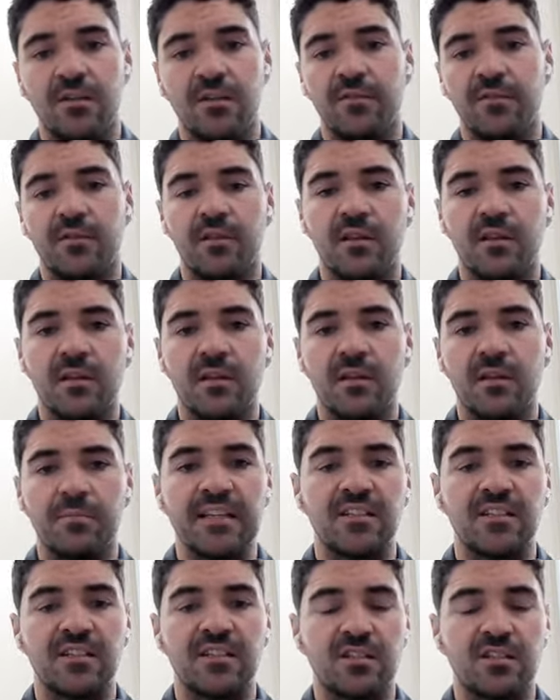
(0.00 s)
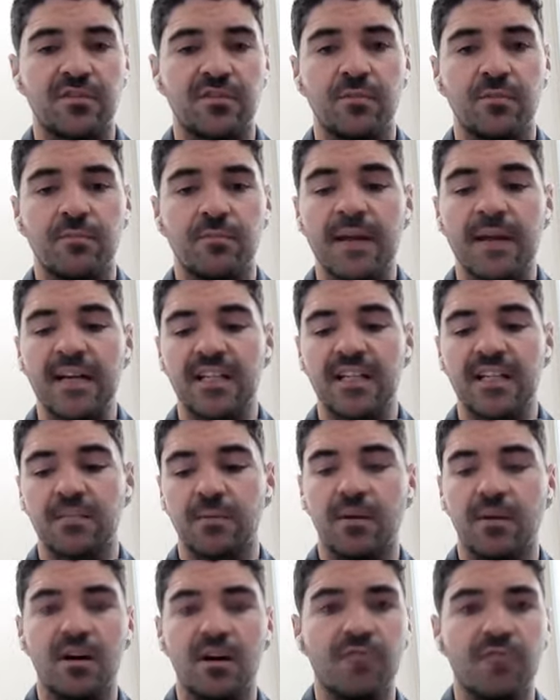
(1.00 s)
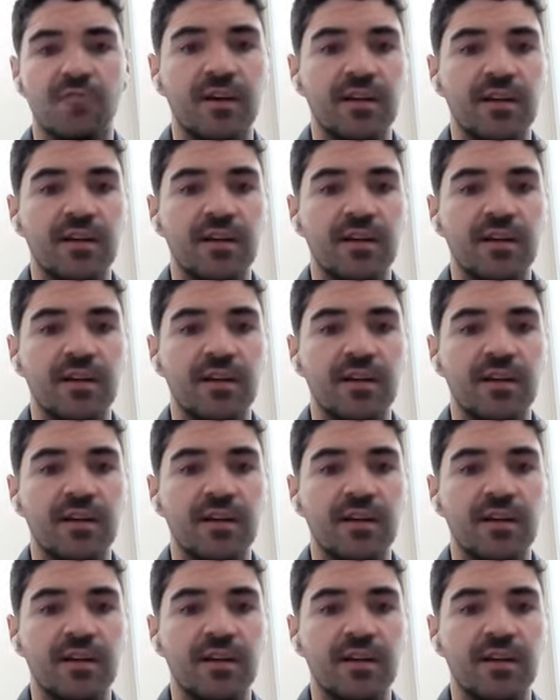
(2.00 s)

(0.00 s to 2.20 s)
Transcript: the percentage of your maximum heart rate.